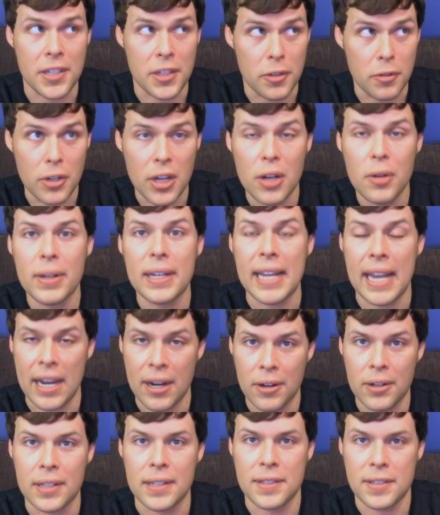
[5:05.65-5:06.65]
you know
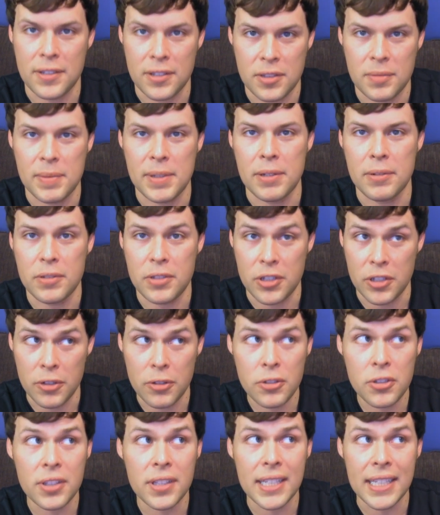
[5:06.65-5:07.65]
inheritance disputes
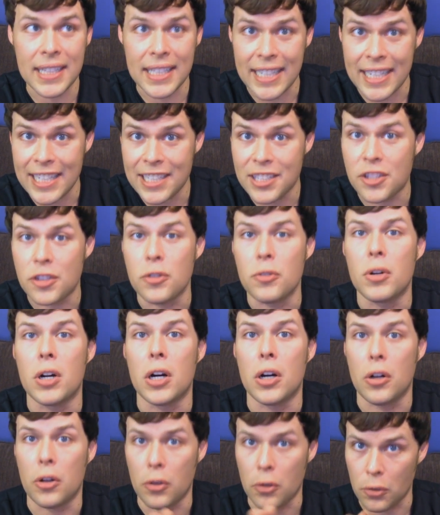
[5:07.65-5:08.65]
usually lead to a
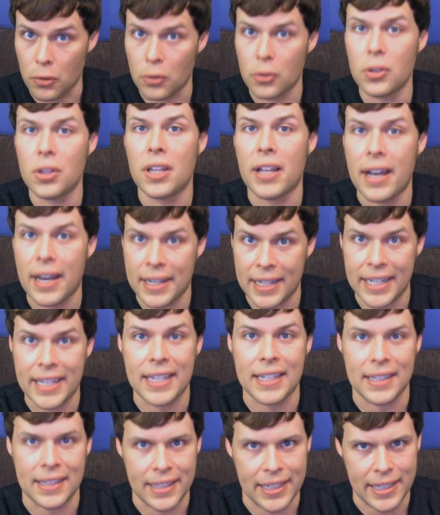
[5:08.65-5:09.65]
whole lot of
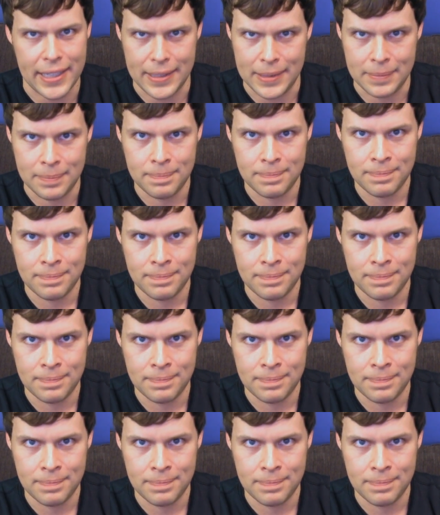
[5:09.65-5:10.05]
killing.